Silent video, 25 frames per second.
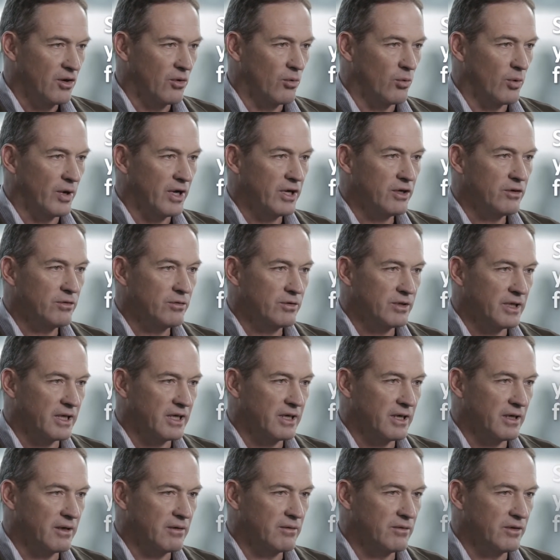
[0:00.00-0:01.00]
where you
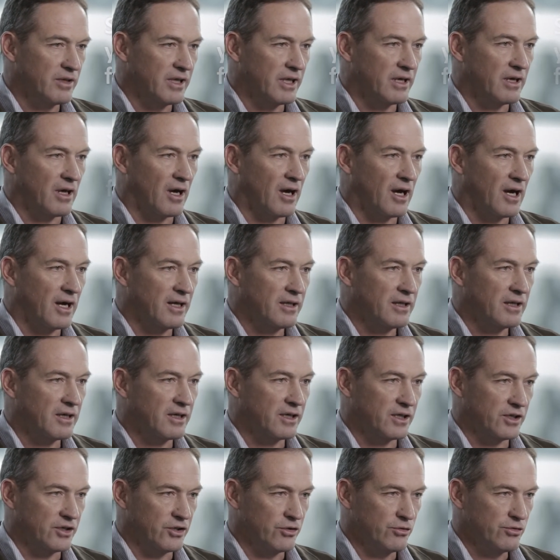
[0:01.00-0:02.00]
then either
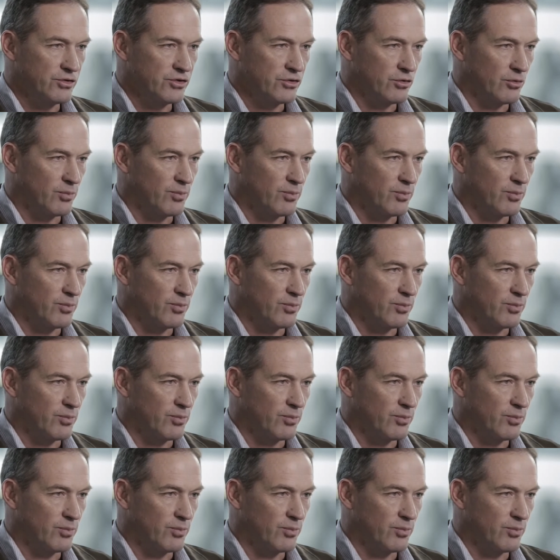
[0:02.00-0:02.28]
reduce